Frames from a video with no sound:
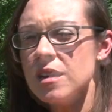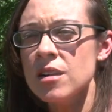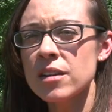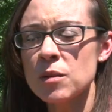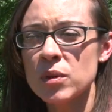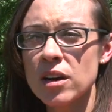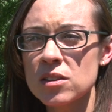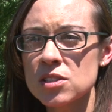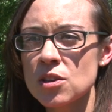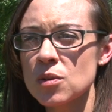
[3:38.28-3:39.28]
All right, we
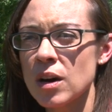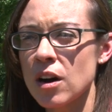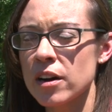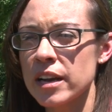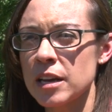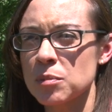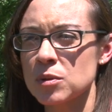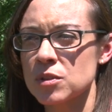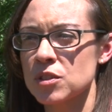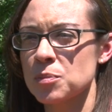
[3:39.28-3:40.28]
also are
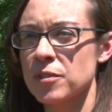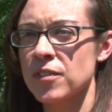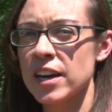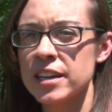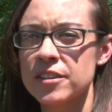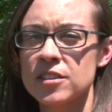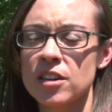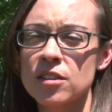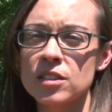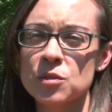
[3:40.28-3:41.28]
able to provide here,
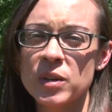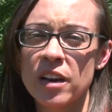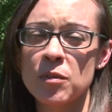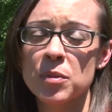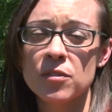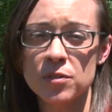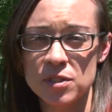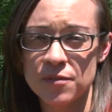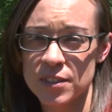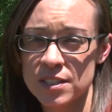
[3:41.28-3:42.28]
not only do we have a beautiful
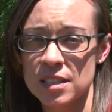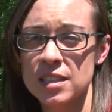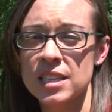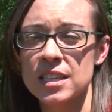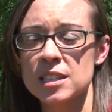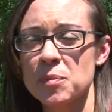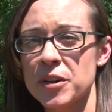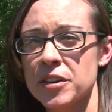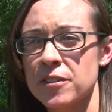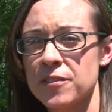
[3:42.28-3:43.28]
facility and it's
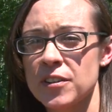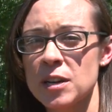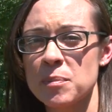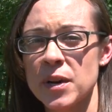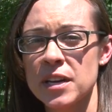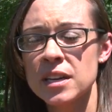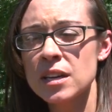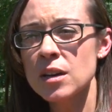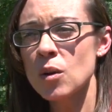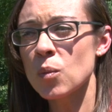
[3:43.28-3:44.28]
barrier free, but
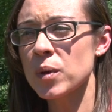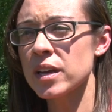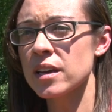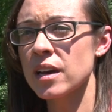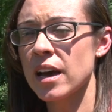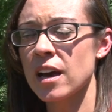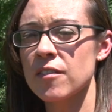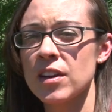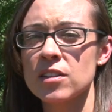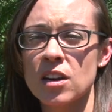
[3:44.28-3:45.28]
we
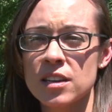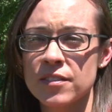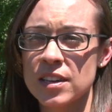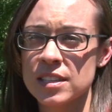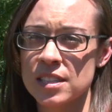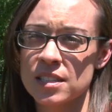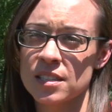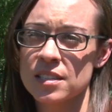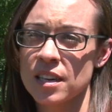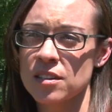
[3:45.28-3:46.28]
have a lot of
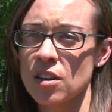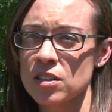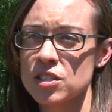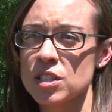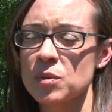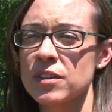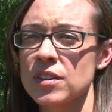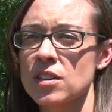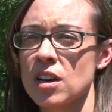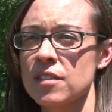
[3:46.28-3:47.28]
assisted technology. We have
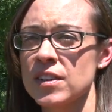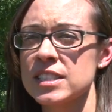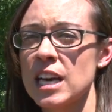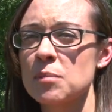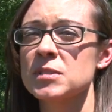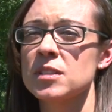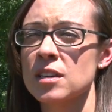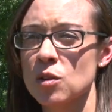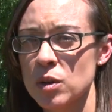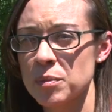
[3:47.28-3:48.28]
a lot of adapted
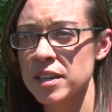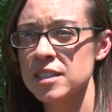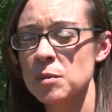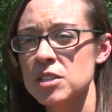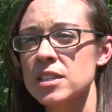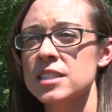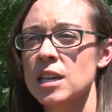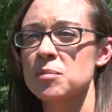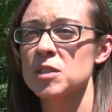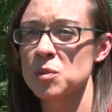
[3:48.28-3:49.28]
equipment, especially
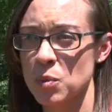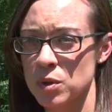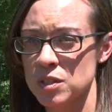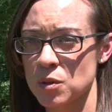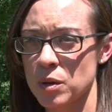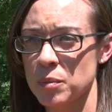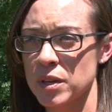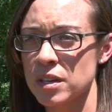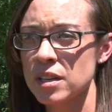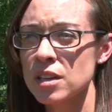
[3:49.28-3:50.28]
adapted sports
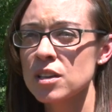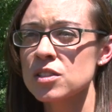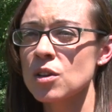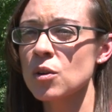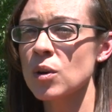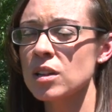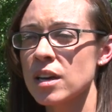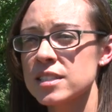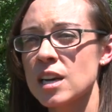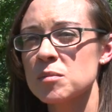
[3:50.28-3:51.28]
equipment. So a
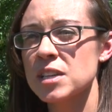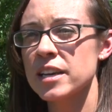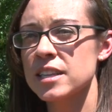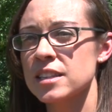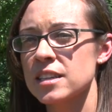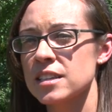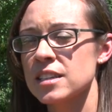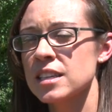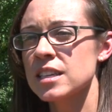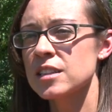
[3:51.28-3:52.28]
lot of times I get the,
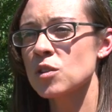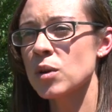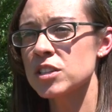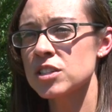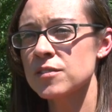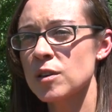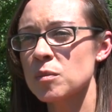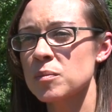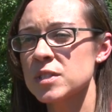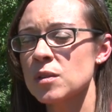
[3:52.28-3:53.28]
the question
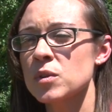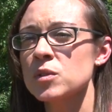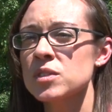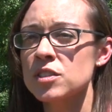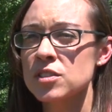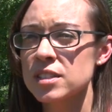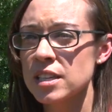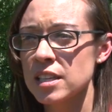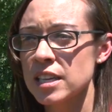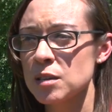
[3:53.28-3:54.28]
from someone who's
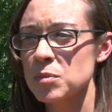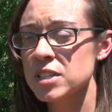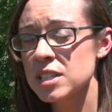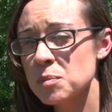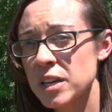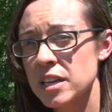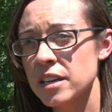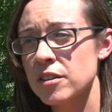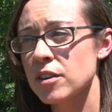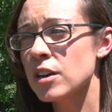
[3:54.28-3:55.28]
interested in participating
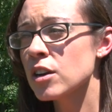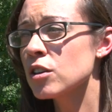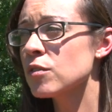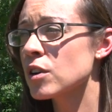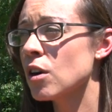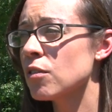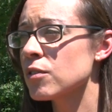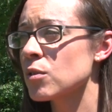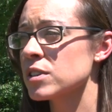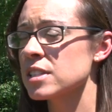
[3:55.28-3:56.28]
here, you have a golf
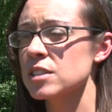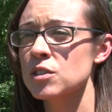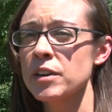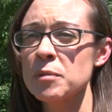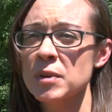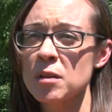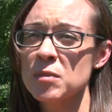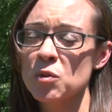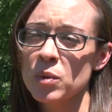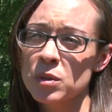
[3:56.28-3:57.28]
course, that's great, but I'm
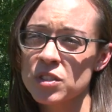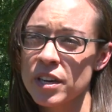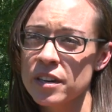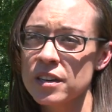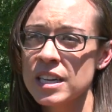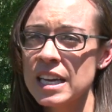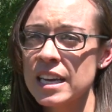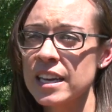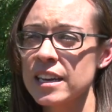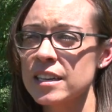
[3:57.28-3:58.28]
in a wheelchair.
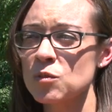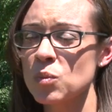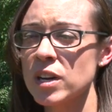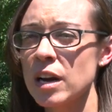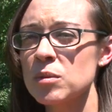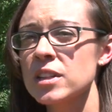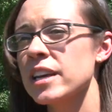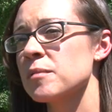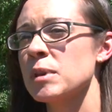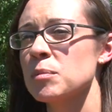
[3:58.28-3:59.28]
And what I would
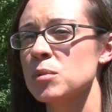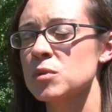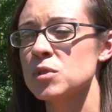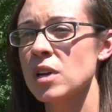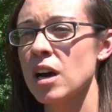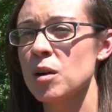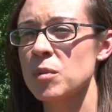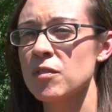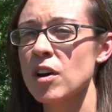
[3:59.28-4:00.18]
like people um, of